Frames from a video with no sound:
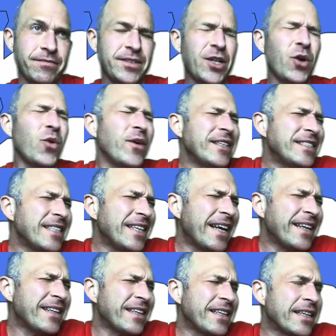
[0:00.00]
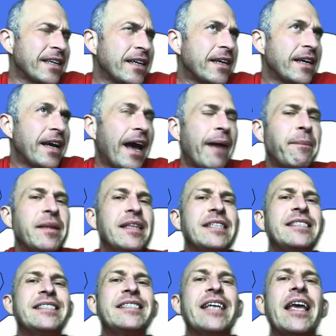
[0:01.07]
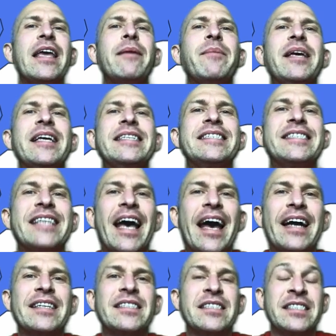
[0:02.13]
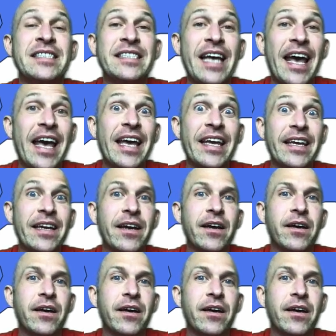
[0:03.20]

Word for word: coincidentally happened the same exact day